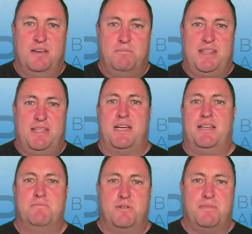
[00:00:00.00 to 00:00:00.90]
but they're
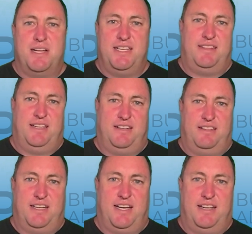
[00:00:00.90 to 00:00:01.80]
making more money at the end of
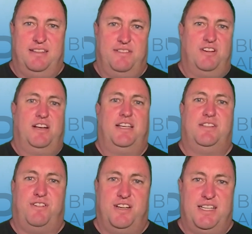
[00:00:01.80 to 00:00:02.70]
the day. They've got
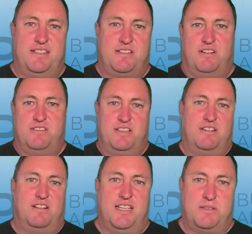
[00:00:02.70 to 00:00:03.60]
less finance costs, they've
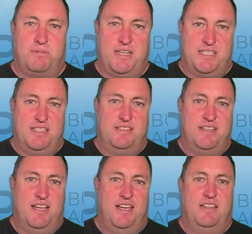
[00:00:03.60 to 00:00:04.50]
got less
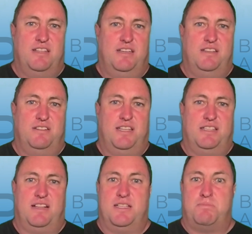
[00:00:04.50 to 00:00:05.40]
pressures.
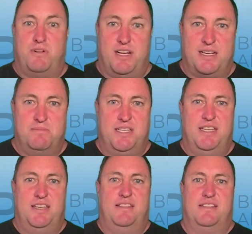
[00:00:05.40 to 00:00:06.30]
There's less product coming
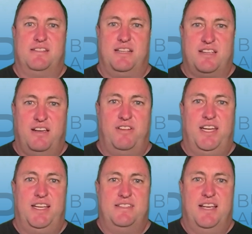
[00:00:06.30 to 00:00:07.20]
in, there's less
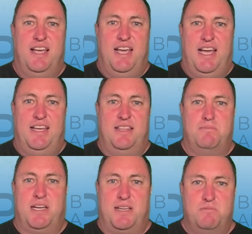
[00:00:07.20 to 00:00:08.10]
overheads, and they're
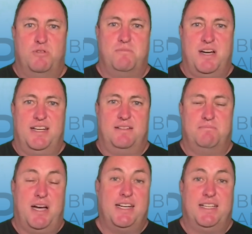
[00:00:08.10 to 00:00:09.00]
making more
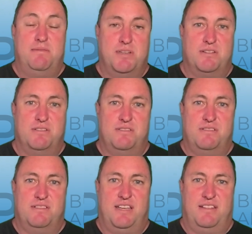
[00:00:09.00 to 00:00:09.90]
money
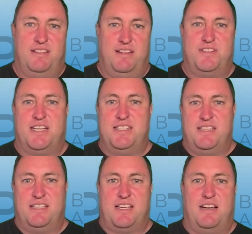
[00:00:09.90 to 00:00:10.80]
because they've
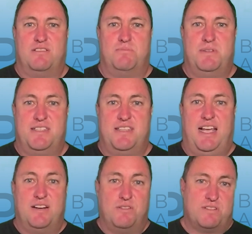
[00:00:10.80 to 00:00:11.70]
changed their sales mix
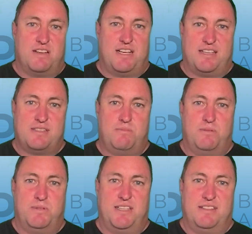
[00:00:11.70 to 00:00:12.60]
and also
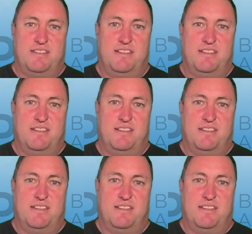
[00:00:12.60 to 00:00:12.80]
customer mix.